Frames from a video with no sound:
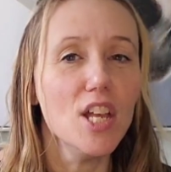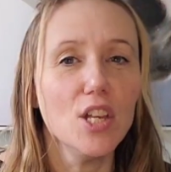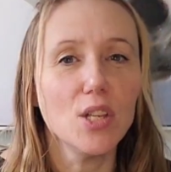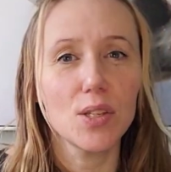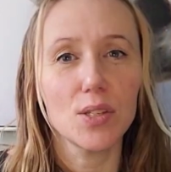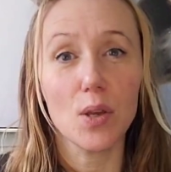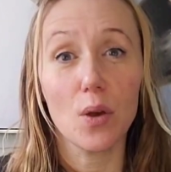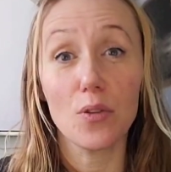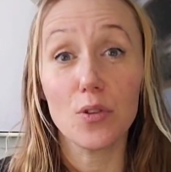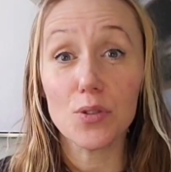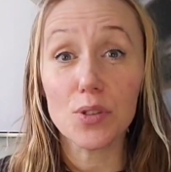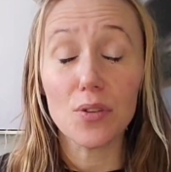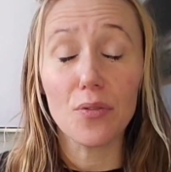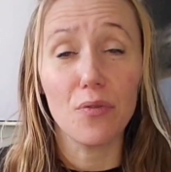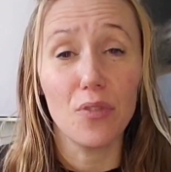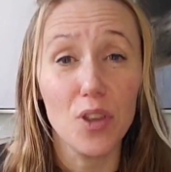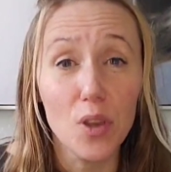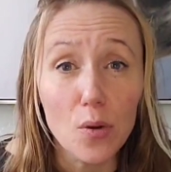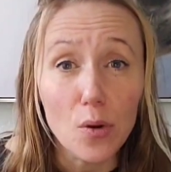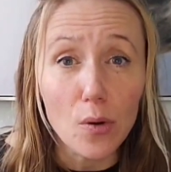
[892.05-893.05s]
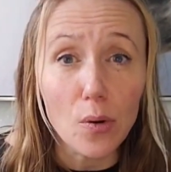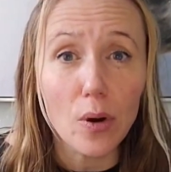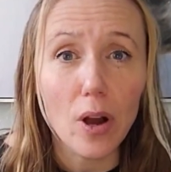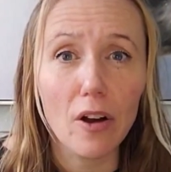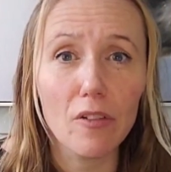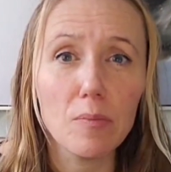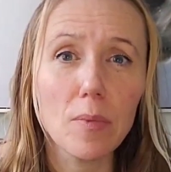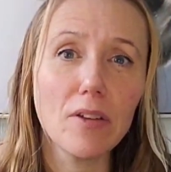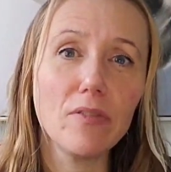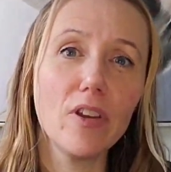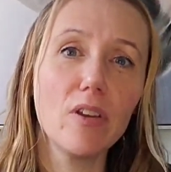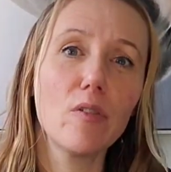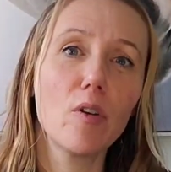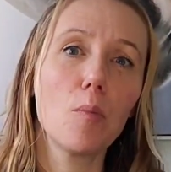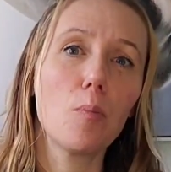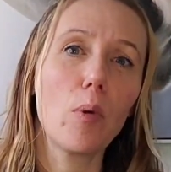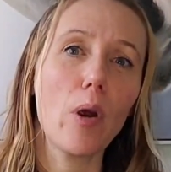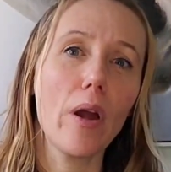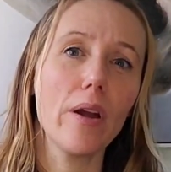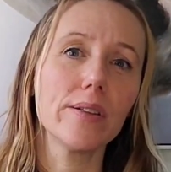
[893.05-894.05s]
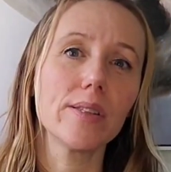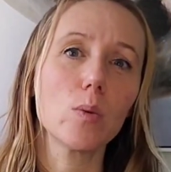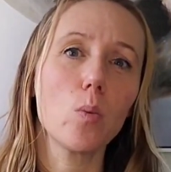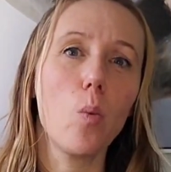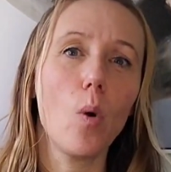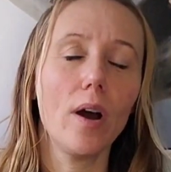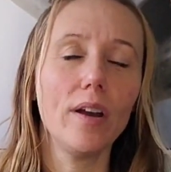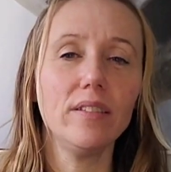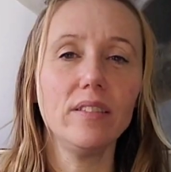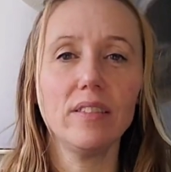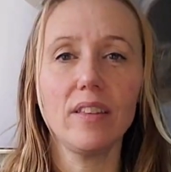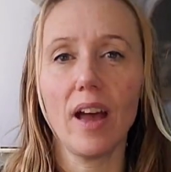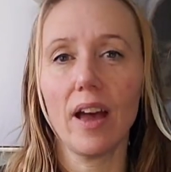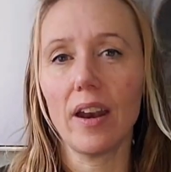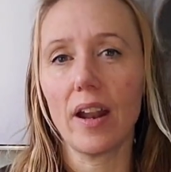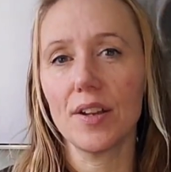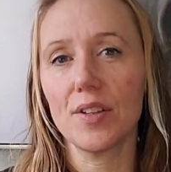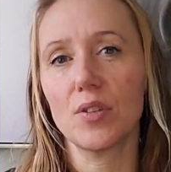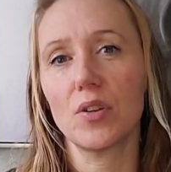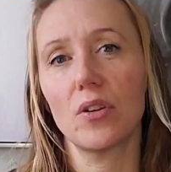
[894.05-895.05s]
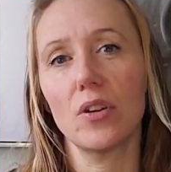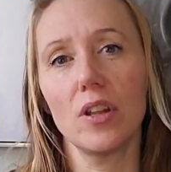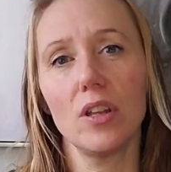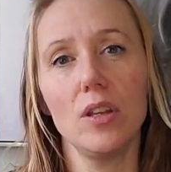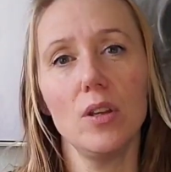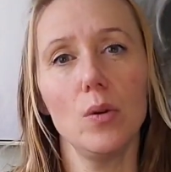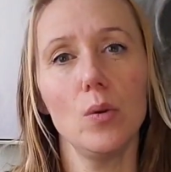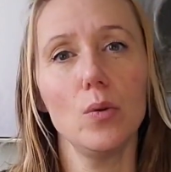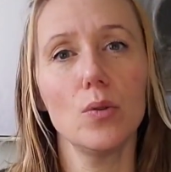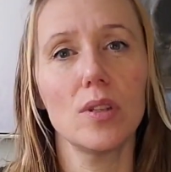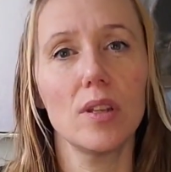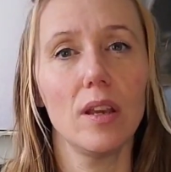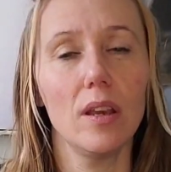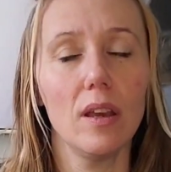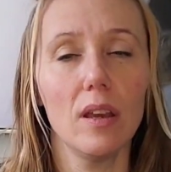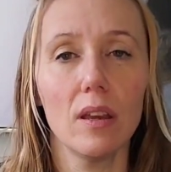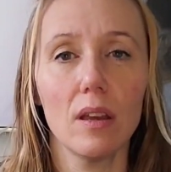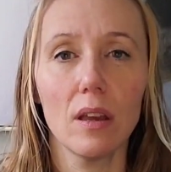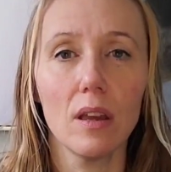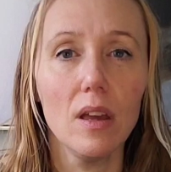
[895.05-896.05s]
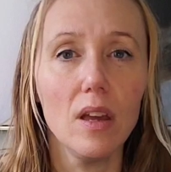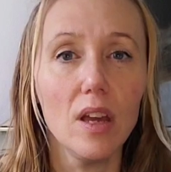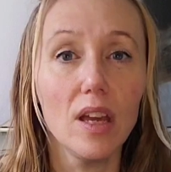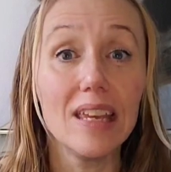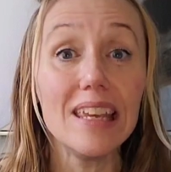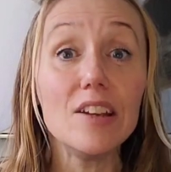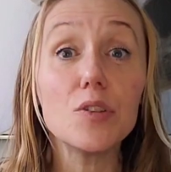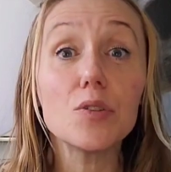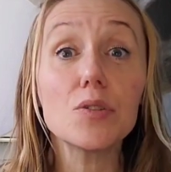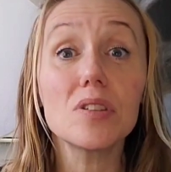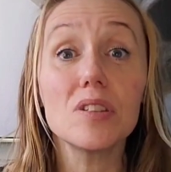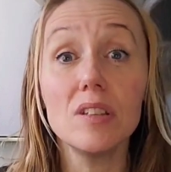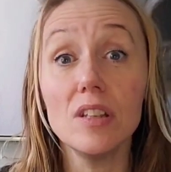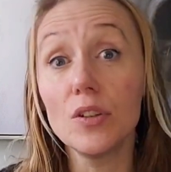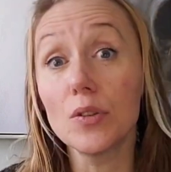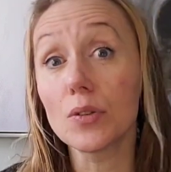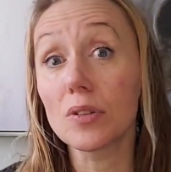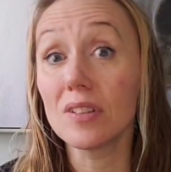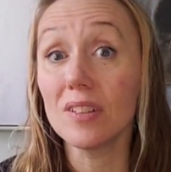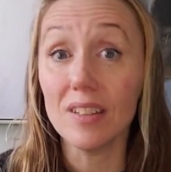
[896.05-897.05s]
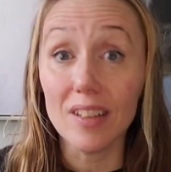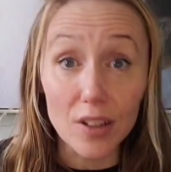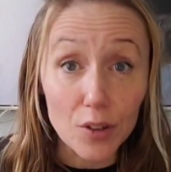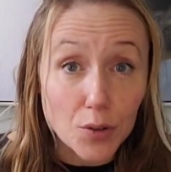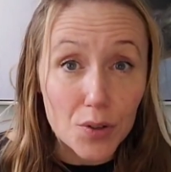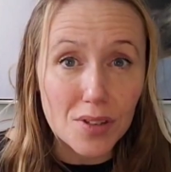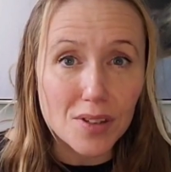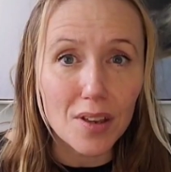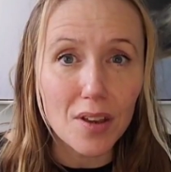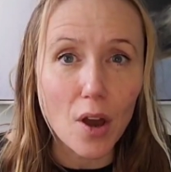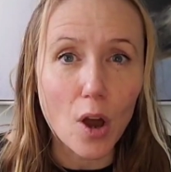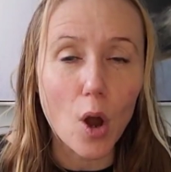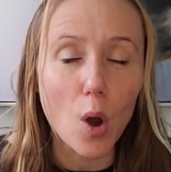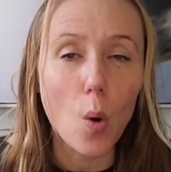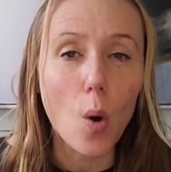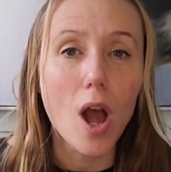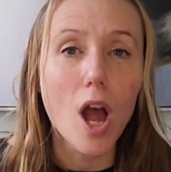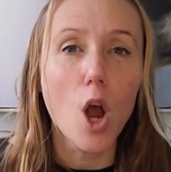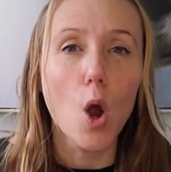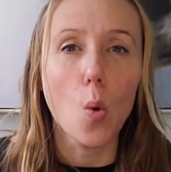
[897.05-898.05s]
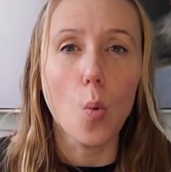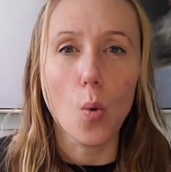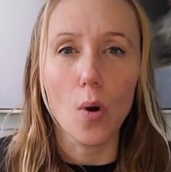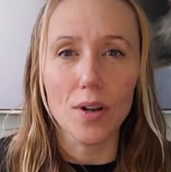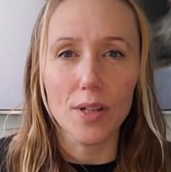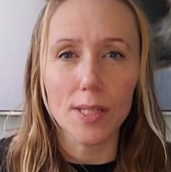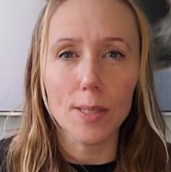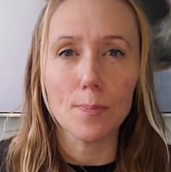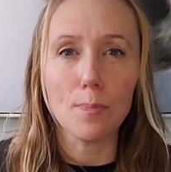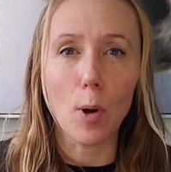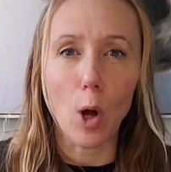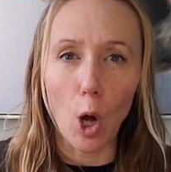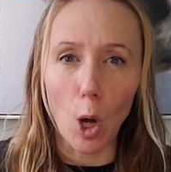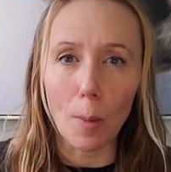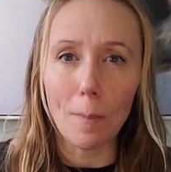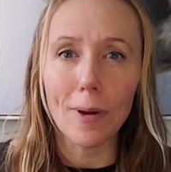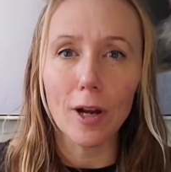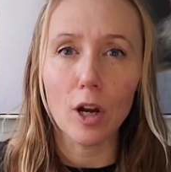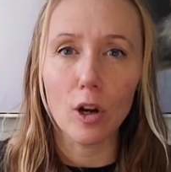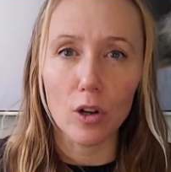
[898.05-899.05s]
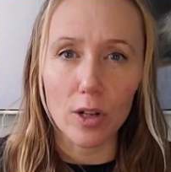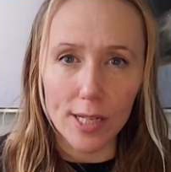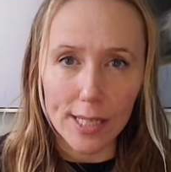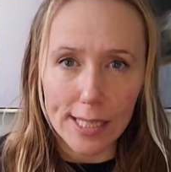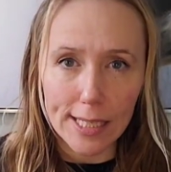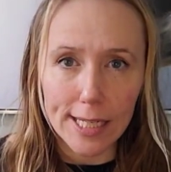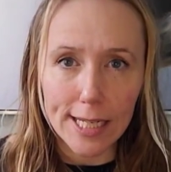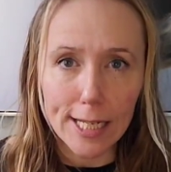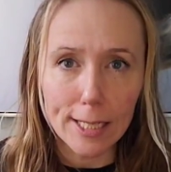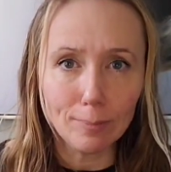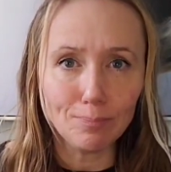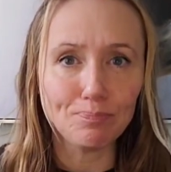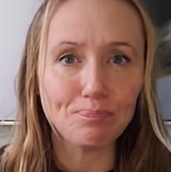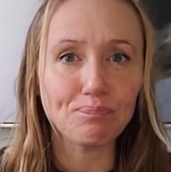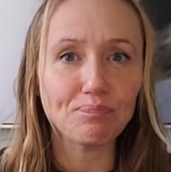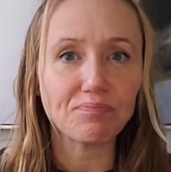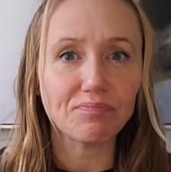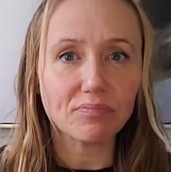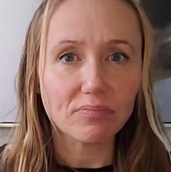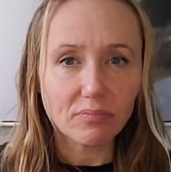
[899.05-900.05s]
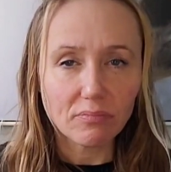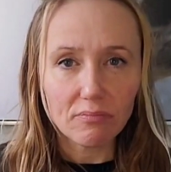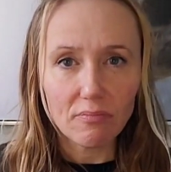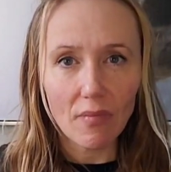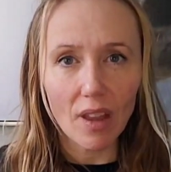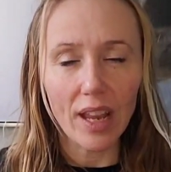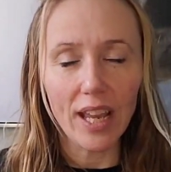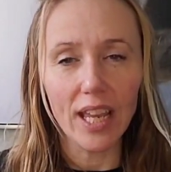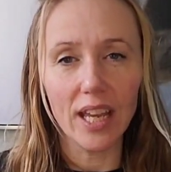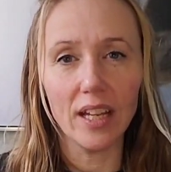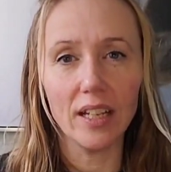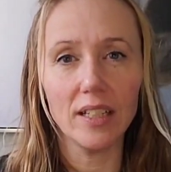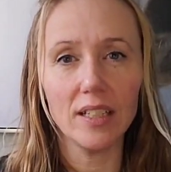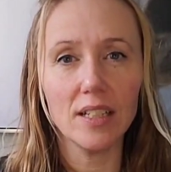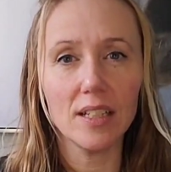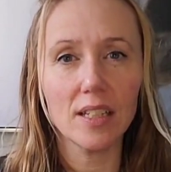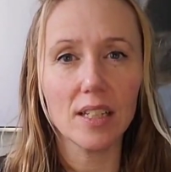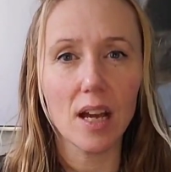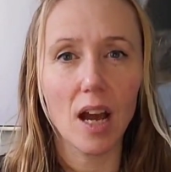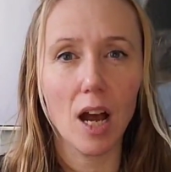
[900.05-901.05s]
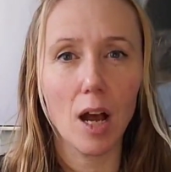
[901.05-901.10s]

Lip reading: So there's a few of my favorite brands. One that I started using years and years and years ago was Palma Christi. And